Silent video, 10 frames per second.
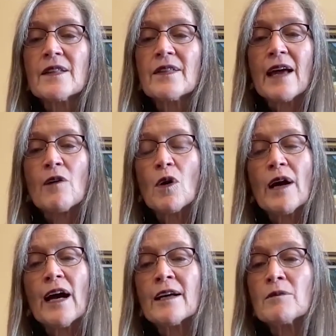They were
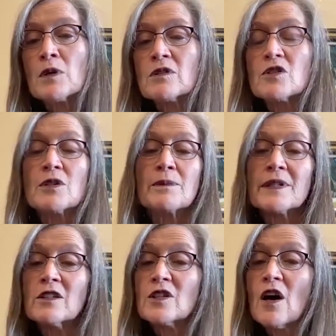able to
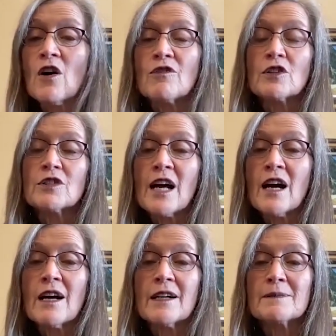build over
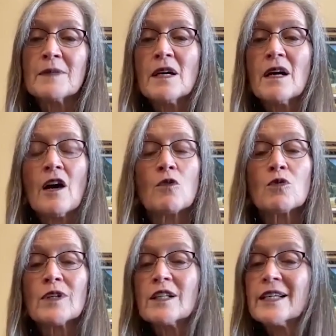time a
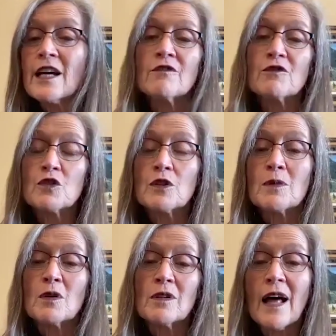really
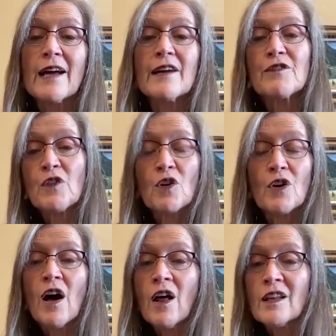comfortable life
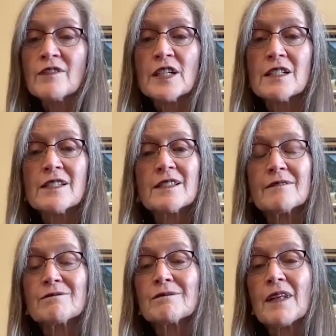for all of us
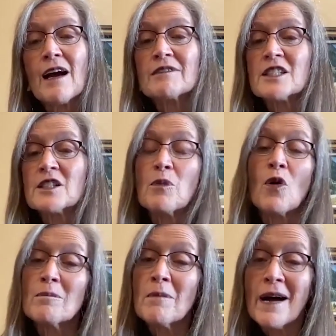and
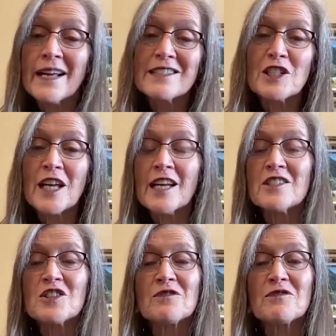support my
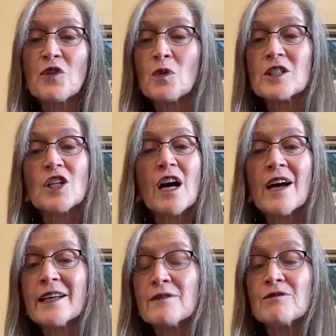education, for which
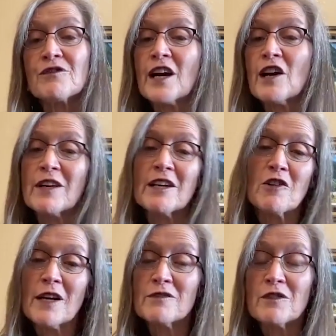I am very
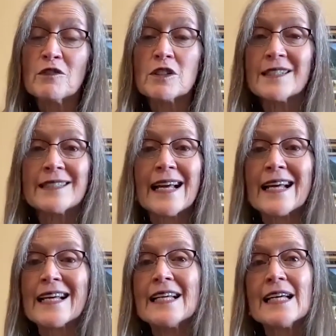grateful
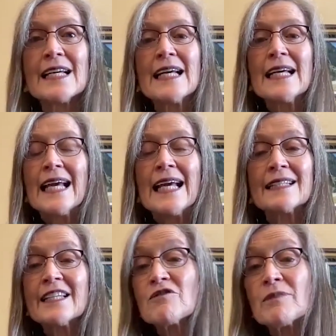today,
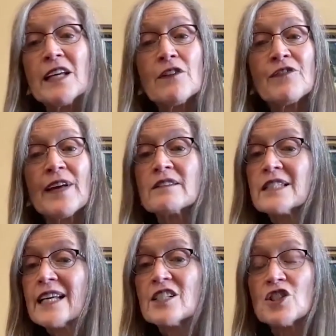and give me a
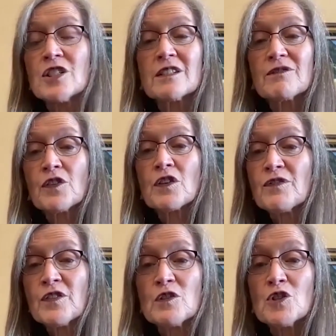foundation for the
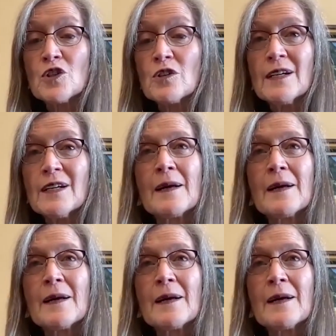future.